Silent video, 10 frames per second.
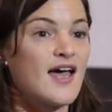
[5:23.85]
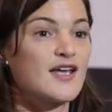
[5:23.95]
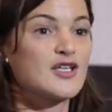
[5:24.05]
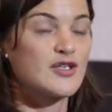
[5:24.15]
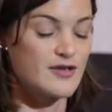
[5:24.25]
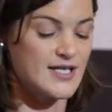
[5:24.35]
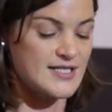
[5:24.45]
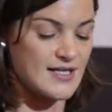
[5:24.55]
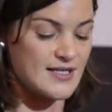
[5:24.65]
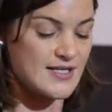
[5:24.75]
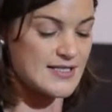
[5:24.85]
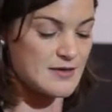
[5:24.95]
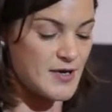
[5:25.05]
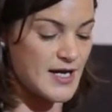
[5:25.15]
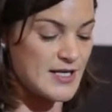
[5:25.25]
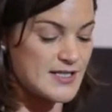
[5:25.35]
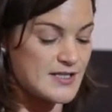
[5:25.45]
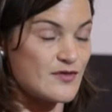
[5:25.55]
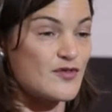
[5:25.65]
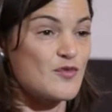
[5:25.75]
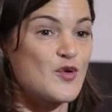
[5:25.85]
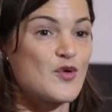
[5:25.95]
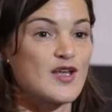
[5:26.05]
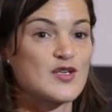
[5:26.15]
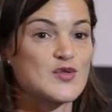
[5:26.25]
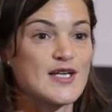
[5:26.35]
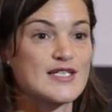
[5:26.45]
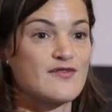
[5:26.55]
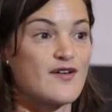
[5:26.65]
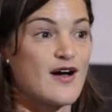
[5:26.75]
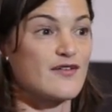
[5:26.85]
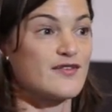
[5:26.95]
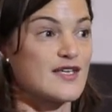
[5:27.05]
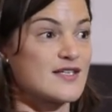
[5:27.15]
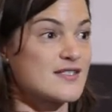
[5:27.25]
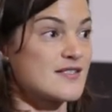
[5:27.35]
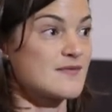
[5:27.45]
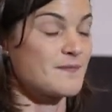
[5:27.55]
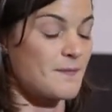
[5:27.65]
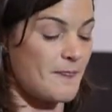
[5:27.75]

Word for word: and curating these debates for more than 25 years.